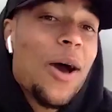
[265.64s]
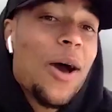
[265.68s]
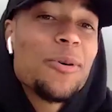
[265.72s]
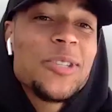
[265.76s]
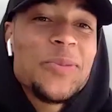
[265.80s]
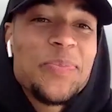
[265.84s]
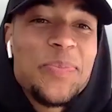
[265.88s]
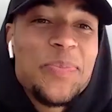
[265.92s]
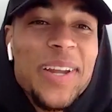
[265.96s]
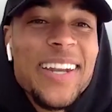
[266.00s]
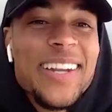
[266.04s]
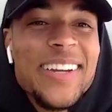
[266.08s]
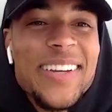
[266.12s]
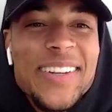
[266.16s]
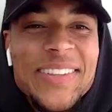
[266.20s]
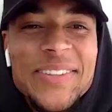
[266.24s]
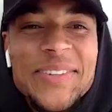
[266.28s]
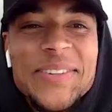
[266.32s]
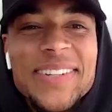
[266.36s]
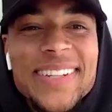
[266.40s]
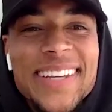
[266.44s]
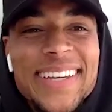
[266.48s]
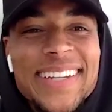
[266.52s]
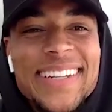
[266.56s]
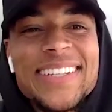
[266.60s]
I was planning on
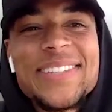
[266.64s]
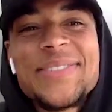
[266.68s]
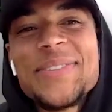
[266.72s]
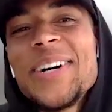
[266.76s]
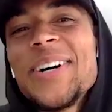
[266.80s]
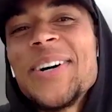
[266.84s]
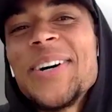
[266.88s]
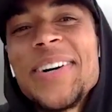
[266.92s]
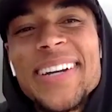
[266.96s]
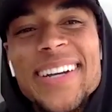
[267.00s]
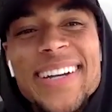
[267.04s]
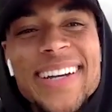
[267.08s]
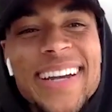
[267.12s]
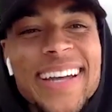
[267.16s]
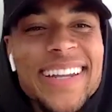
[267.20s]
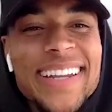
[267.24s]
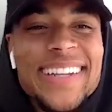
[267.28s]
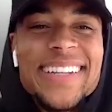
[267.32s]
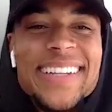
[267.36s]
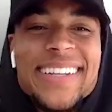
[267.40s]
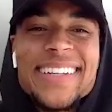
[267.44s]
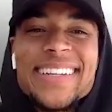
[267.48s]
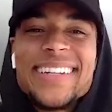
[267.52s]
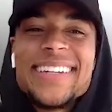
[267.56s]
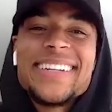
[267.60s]
doing that as well here,
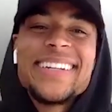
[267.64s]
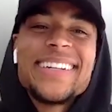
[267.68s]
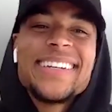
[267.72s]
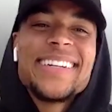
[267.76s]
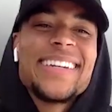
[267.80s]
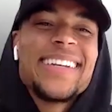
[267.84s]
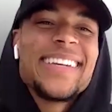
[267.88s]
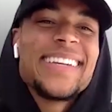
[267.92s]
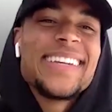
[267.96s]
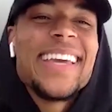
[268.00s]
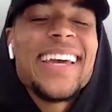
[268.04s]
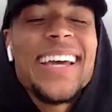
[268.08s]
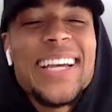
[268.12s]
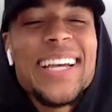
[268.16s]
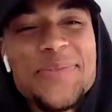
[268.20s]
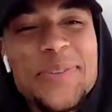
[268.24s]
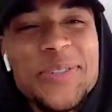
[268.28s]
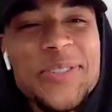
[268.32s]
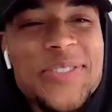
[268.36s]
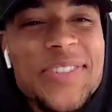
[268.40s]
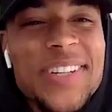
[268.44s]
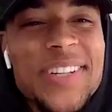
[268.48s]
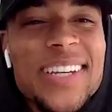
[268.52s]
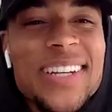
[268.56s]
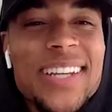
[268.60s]
and uh, yeah, it's
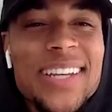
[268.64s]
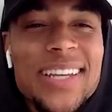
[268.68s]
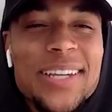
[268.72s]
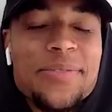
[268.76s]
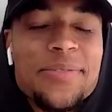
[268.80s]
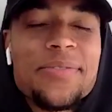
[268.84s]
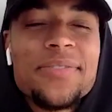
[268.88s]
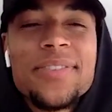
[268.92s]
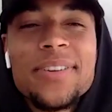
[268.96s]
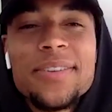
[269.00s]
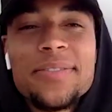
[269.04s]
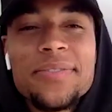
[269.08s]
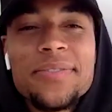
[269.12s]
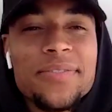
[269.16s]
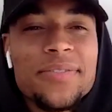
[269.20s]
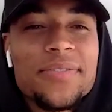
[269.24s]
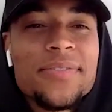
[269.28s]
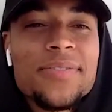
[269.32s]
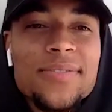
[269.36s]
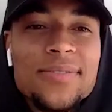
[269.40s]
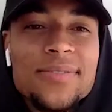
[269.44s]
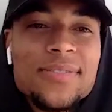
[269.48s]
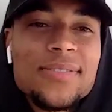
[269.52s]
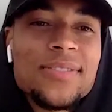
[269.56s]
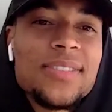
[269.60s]
frustrating if if
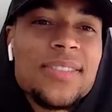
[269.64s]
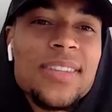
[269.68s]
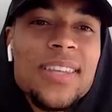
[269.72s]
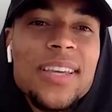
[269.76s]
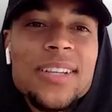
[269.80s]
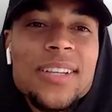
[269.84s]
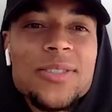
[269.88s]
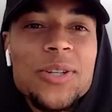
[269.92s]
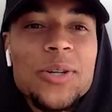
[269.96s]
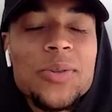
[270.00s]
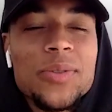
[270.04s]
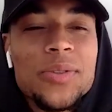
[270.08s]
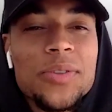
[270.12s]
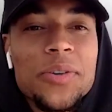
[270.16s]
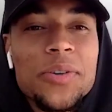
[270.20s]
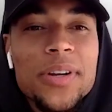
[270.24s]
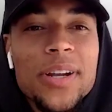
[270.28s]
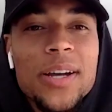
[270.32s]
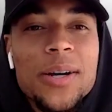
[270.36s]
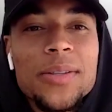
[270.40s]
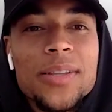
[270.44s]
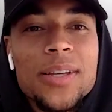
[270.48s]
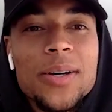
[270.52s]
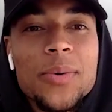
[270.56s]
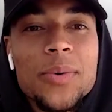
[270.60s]
things don't
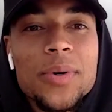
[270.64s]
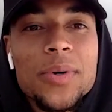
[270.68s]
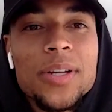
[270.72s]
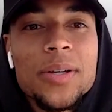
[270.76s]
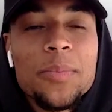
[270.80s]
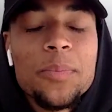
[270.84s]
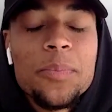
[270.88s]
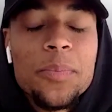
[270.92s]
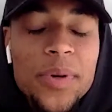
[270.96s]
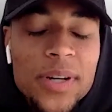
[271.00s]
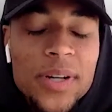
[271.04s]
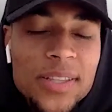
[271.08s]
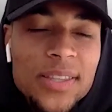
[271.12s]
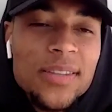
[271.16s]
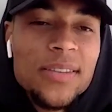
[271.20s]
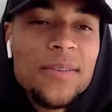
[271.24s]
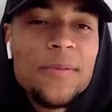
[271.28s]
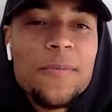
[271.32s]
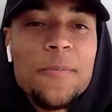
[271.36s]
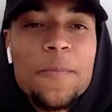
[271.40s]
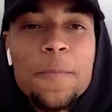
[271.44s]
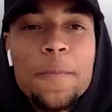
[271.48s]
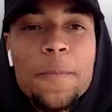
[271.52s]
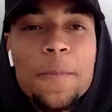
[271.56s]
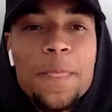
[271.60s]
turn out that way. But
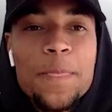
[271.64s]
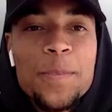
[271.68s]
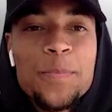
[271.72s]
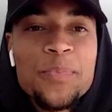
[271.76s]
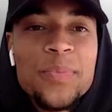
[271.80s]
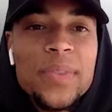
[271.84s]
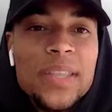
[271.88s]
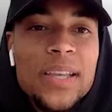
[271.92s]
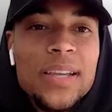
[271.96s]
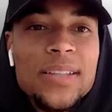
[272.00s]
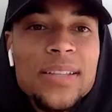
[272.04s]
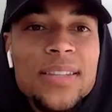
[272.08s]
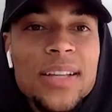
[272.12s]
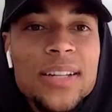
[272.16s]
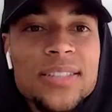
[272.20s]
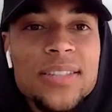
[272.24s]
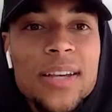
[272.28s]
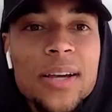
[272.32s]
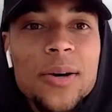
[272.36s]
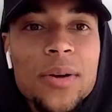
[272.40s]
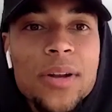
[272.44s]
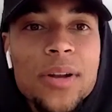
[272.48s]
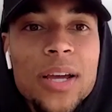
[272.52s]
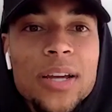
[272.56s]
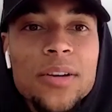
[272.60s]
that's
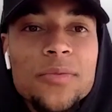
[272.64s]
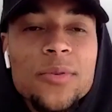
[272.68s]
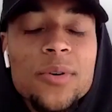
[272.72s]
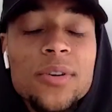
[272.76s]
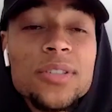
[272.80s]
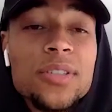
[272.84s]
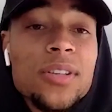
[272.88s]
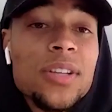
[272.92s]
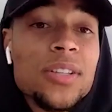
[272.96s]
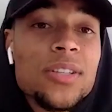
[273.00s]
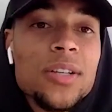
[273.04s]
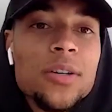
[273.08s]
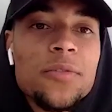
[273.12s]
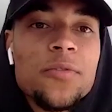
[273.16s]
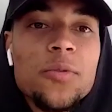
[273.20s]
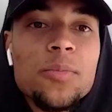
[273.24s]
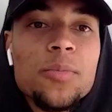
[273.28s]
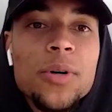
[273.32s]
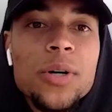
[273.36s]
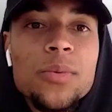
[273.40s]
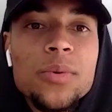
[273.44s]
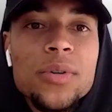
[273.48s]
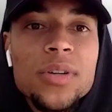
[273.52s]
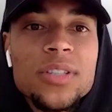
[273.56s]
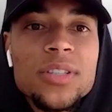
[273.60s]
how life works and that's how
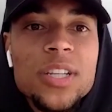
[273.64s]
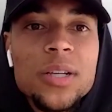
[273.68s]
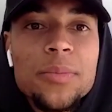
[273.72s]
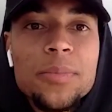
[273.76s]
football works.